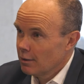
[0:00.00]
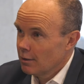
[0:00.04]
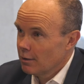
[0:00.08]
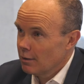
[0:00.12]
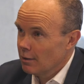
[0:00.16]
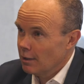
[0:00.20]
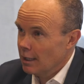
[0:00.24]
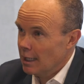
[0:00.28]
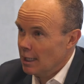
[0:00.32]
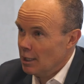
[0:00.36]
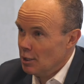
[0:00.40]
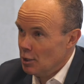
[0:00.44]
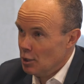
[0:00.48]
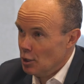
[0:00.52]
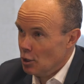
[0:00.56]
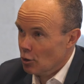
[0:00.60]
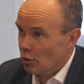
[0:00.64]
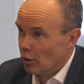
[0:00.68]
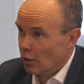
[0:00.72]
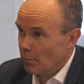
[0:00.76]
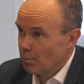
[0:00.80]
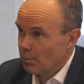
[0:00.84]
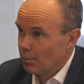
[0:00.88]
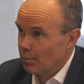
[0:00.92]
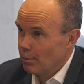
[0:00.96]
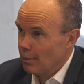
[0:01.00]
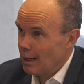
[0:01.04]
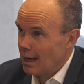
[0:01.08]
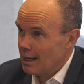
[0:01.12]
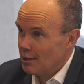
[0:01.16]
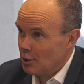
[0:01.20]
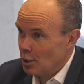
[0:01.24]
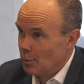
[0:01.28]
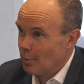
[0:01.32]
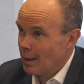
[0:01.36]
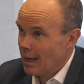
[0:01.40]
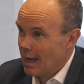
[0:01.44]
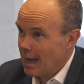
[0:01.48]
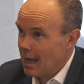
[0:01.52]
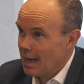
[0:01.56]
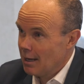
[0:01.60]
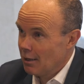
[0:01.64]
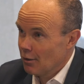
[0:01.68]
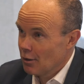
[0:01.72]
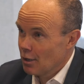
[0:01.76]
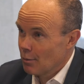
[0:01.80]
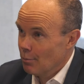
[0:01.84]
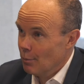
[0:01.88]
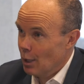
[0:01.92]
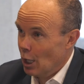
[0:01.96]
in Europe and Japan
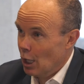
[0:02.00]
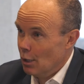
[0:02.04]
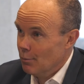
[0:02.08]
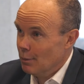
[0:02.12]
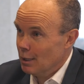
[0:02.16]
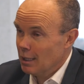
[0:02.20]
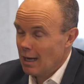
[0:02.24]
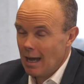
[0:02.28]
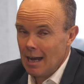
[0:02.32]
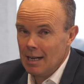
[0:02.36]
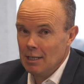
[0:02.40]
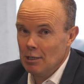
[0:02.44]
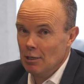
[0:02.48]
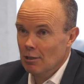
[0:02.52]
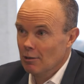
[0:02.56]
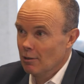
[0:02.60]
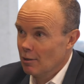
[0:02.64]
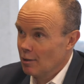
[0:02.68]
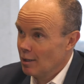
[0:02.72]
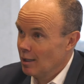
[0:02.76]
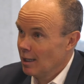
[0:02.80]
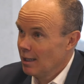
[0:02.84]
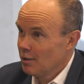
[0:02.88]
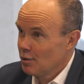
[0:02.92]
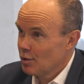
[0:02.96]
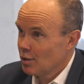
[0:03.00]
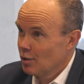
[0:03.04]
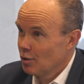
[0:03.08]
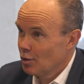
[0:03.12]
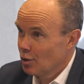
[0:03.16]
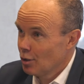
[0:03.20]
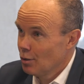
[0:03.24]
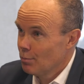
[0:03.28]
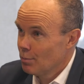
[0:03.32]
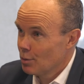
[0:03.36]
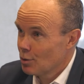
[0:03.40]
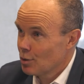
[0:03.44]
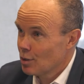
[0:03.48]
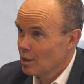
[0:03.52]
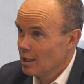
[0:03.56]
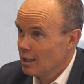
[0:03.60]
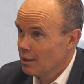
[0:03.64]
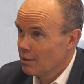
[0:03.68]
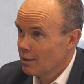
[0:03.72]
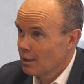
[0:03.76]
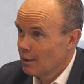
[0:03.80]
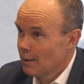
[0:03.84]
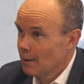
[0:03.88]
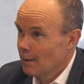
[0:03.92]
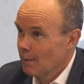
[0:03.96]
at the moment, and you're at less than
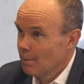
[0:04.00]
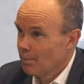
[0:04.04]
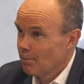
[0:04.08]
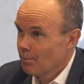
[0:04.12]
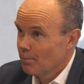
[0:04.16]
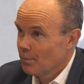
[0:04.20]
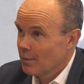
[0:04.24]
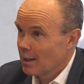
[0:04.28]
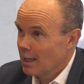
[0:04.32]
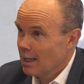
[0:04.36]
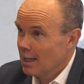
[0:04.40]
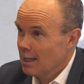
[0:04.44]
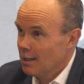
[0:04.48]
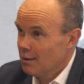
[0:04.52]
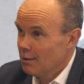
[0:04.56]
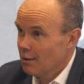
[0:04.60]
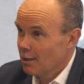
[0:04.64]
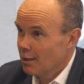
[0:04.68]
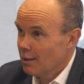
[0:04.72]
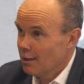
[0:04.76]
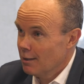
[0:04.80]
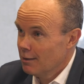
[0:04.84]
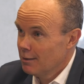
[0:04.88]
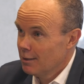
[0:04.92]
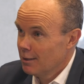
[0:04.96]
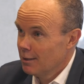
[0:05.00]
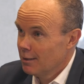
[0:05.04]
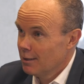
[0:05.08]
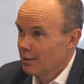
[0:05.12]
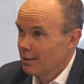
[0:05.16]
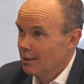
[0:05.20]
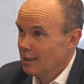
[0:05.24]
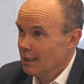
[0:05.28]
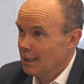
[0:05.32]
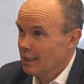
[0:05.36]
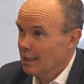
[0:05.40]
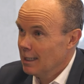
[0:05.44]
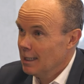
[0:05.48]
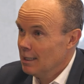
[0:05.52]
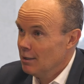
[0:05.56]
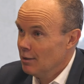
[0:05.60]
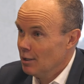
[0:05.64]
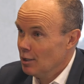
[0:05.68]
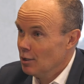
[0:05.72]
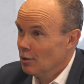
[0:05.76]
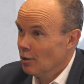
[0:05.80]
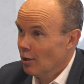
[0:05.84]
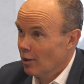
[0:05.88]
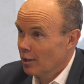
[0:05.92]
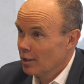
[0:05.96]
2% in the
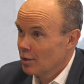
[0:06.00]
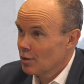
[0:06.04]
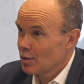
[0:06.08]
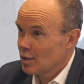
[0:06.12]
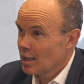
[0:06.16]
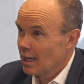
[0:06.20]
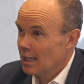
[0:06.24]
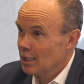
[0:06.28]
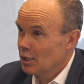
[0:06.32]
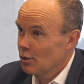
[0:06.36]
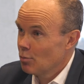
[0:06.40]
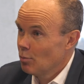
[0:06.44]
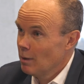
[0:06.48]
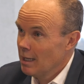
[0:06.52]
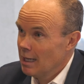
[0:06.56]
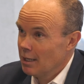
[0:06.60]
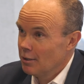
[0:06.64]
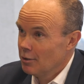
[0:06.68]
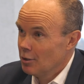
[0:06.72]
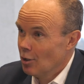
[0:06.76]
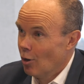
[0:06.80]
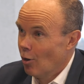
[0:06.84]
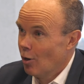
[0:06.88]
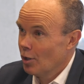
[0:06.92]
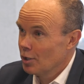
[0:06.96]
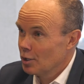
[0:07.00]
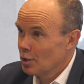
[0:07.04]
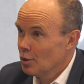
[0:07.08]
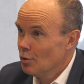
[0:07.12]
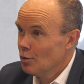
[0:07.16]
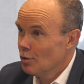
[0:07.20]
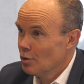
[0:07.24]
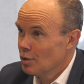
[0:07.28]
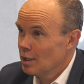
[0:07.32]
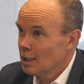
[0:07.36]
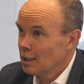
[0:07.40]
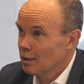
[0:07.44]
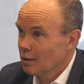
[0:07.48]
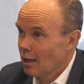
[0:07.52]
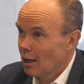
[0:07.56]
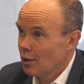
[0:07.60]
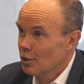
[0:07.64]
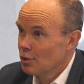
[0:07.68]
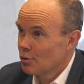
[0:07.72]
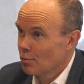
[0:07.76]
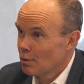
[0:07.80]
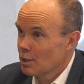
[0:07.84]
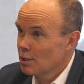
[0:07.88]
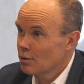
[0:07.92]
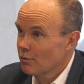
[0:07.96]
United States. We are not using
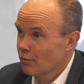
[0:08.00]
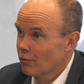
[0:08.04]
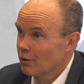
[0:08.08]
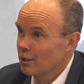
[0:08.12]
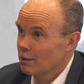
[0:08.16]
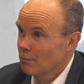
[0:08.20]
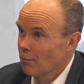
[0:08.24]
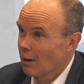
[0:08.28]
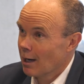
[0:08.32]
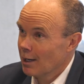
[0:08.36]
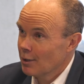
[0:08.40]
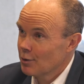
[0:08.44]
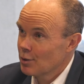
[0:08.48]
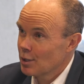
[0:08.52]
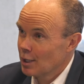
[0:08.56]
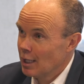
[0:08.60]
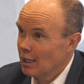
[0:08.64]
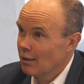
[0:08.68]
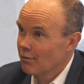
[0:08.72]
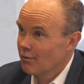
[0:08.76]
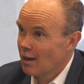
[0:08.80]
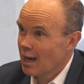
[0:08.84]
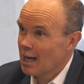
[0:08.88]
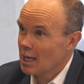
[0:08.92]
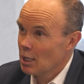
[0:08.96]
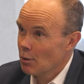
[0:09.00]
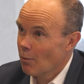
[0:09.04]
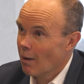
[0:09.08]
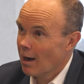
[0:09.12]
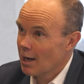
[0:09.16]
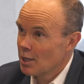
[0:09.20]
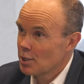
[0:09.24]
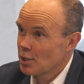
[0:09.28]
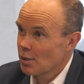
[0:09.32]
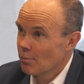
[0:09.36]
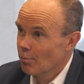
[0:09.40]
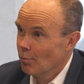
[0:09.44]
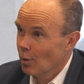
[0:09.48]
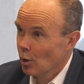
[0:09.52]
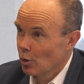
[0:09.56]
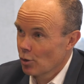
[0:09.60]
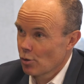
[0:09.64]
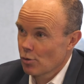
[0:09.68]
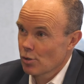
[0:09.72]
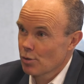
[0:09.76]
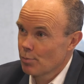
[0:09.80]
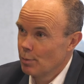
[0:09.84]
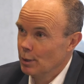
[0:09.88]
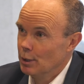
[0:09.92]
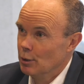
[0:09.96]
those risk-free rates in our valuation
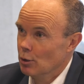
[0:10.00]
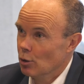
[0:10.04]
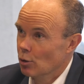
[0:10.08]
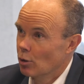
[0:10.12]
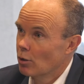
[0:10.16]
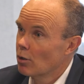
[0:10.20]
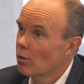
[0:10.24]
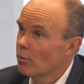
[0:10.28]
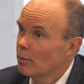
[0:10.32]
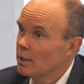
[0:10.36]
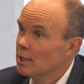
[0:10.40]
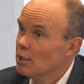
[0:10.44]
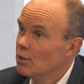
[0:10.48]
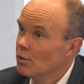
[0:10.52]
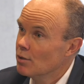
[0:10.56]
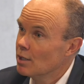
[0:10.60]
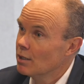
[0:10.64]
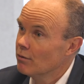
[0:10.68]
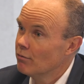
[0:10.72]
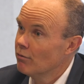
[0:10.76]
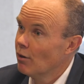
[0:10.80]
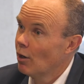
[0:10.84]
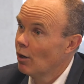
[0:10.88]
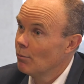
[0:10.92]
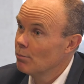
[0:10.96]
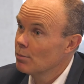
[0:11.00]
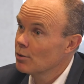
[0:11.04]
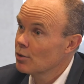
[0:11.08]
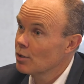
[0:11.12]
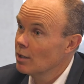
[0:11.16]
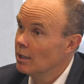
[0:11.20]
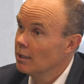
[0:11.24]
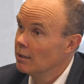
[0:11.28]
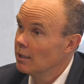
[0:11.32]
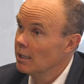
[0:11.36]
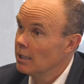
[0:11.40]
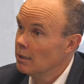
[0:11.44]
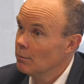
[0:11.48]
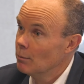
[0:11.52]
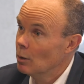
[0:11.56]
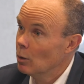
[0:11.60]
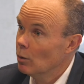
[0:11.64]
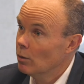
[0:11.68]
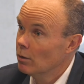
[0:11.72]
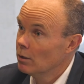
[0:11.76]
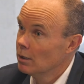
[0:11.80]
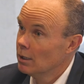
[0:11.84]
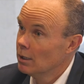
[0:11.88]
models, but nor are we using 5% anymore.